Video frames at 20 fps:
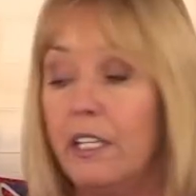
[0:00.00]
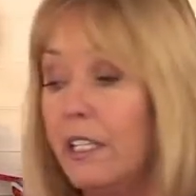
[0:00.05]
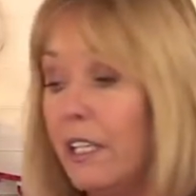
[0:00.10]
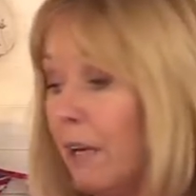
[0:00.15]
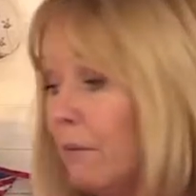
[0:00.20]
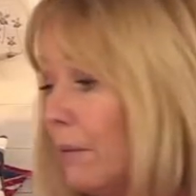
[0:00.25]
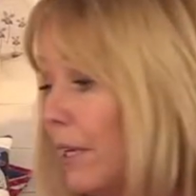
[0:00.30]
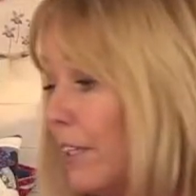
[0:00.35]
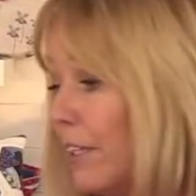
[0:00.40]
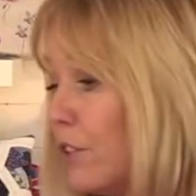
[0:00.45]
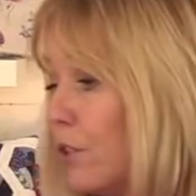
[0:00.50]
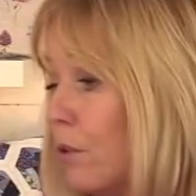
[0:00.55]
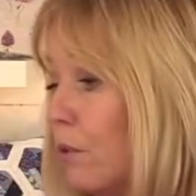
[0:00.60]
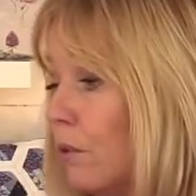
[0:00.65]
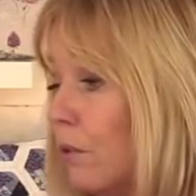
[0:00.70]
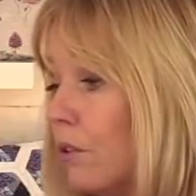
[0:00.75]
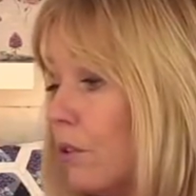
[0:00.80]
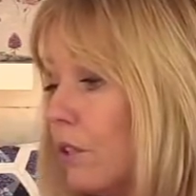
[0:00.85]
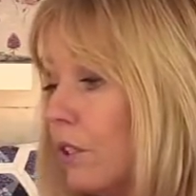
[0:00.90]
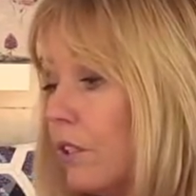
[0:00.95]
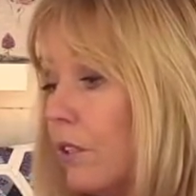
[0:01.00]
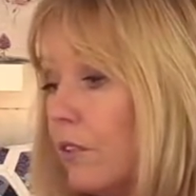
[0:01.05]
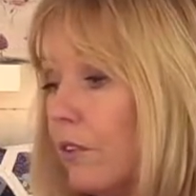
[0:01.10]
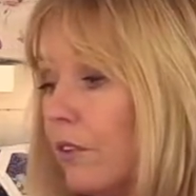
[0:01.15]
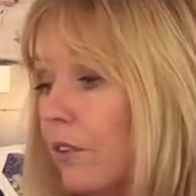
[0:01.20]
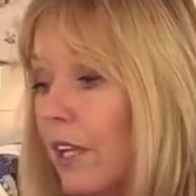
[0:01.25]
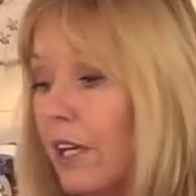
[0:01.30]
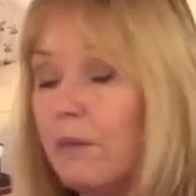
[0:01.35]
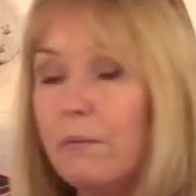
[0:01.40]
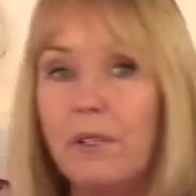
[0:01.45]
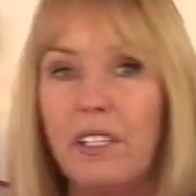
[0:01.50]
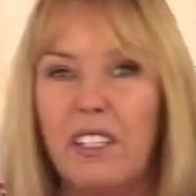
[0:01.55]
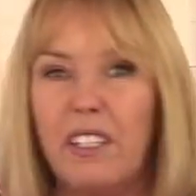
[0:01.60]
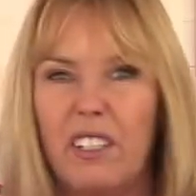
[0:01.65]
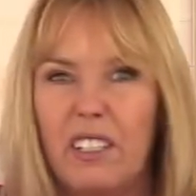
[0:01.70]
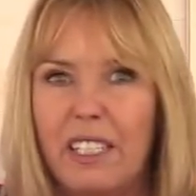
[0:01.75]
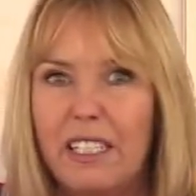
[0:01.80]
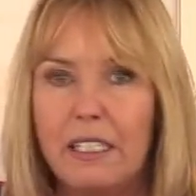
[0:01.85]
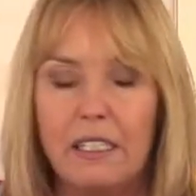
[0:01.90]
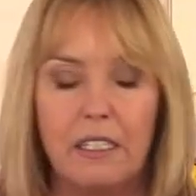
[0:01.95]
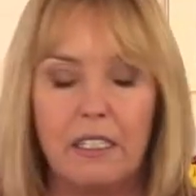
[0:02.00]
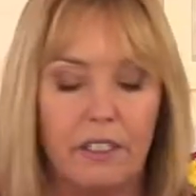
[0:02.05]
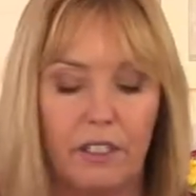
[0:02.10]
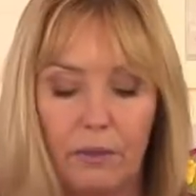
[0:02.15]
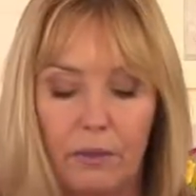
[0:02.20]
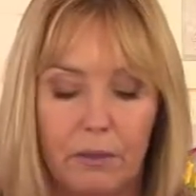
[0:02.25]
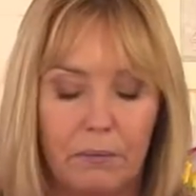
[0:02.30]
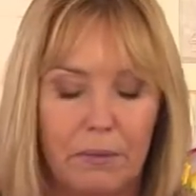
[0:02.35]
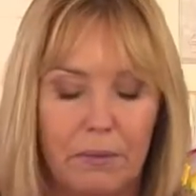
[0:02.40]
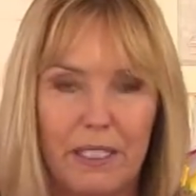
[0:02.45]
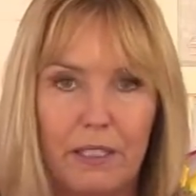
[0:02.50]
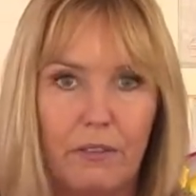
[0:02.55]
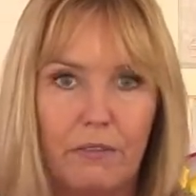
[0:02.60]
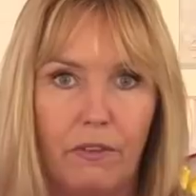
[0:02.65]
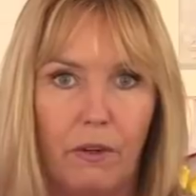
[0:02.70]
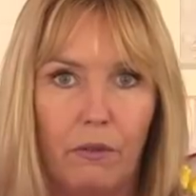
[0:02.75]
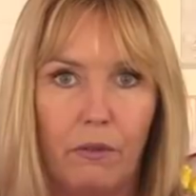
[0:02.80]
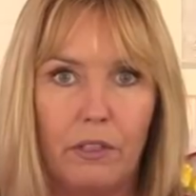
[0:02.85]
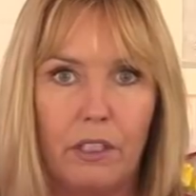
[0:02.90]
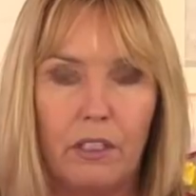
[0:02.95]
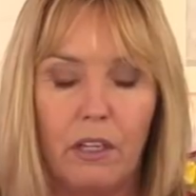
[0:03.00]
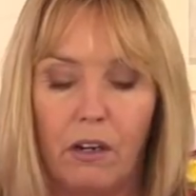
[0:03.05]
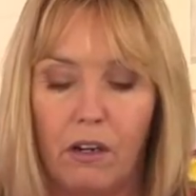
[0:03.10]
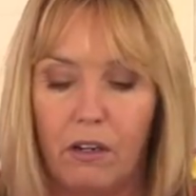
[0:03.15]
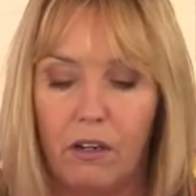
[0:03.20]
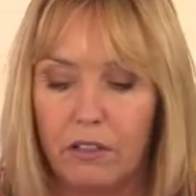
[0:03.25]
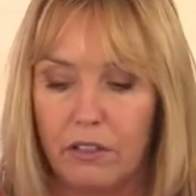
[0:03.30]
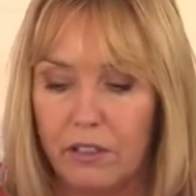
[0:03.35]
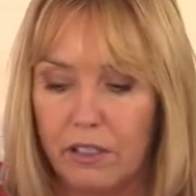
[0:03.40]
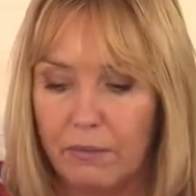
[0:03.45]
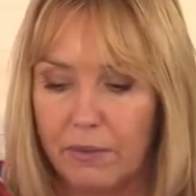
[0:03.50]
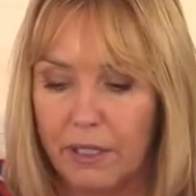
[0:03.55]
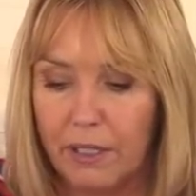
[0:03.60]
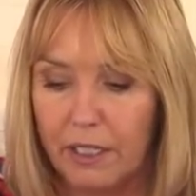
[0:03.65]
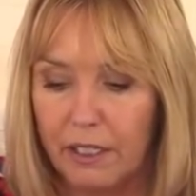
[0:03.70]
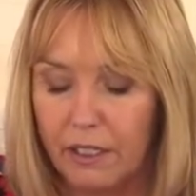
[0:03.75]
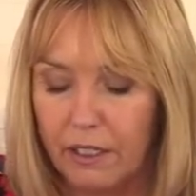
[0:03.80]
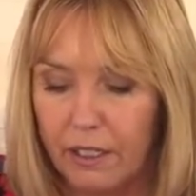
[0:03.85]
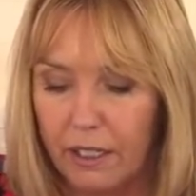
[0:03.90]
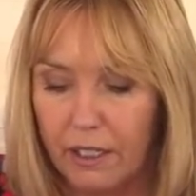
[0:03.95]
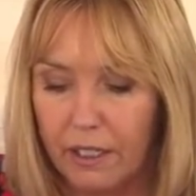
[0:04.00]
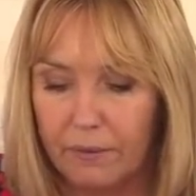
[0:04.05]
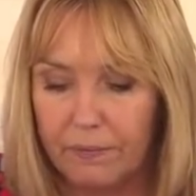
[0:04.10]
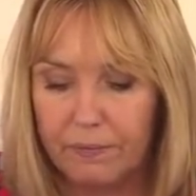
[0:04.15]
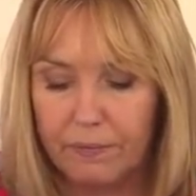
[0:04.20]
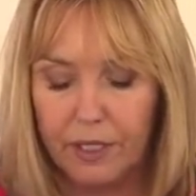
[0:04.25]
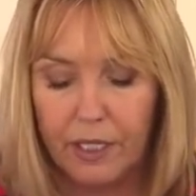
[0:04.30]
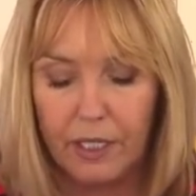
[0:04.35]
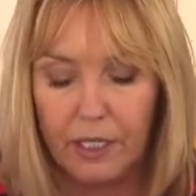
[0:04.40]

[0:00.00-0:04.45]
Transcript: You can buy tools to do that, but you can easily do it with a piece of folded card or something like that.